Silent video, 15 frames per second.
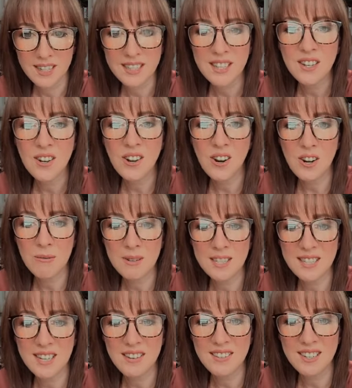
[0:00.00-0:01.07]
Yes, they are,
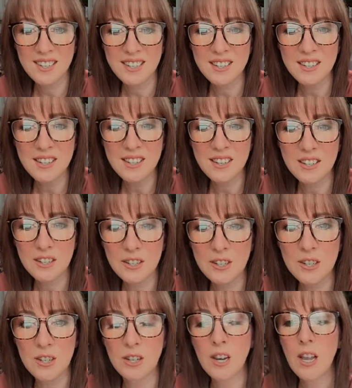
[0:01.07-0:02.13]
Miss Stephanie. Good,
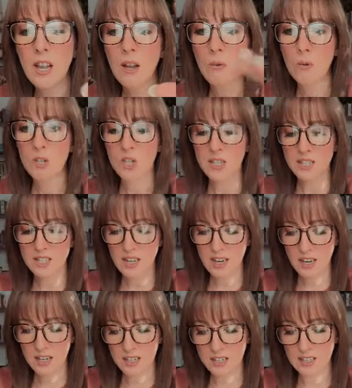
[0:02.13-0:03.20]
good, good. What she's
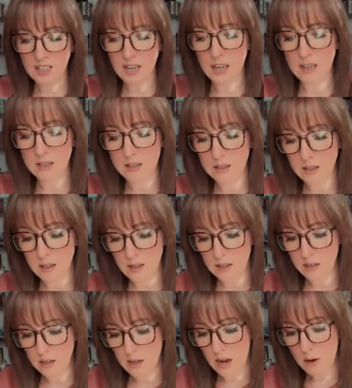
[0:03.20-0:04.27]
saying is, is
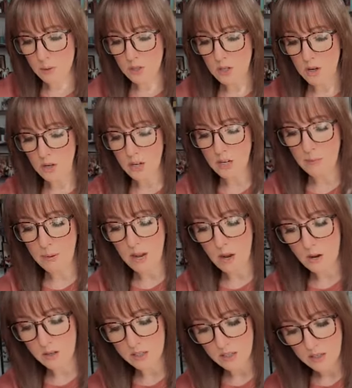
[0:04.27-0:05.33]
I was talking
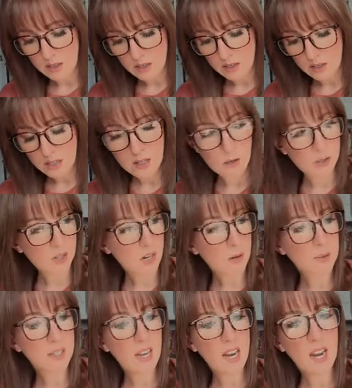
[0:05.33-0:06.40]
about, you know,
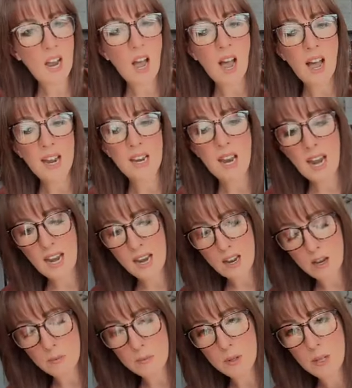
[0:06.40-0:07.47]
stop saying I
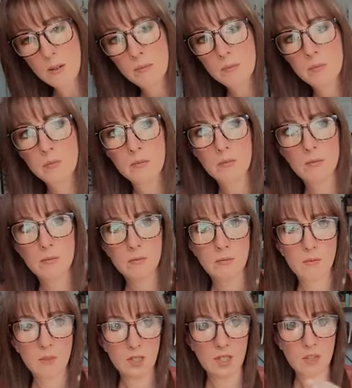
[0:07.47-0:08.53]
am
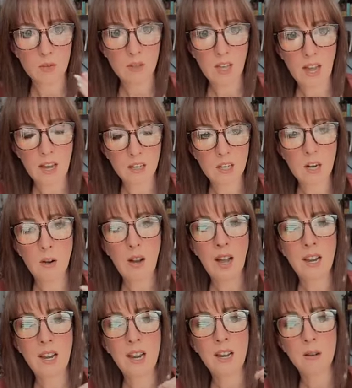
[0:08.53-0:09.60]
this or that. You know,
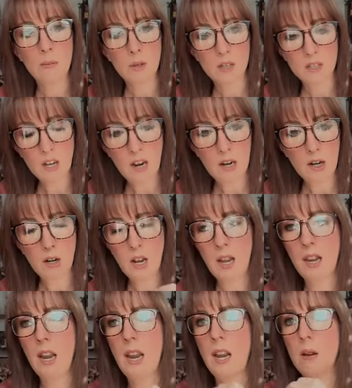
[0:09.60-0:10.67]
I am tired.
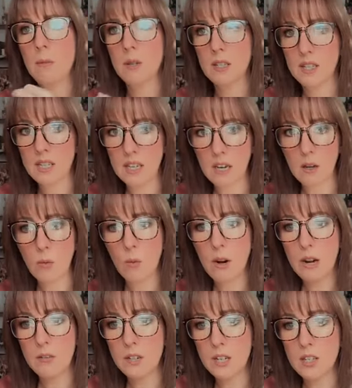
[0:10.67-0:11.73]
I am sick.
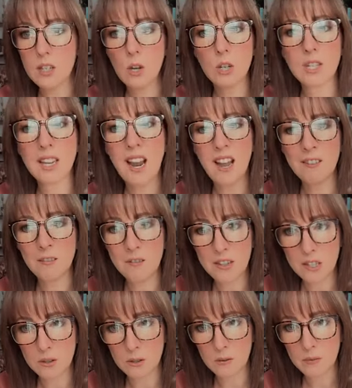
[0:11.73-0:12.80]
Whatever it is. No, you say I
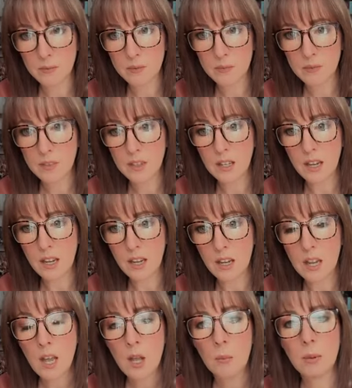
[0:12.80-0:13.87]
feel.
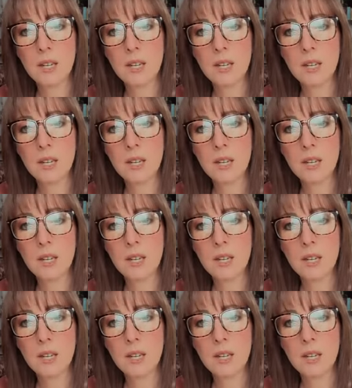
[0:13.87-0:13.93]
Okay?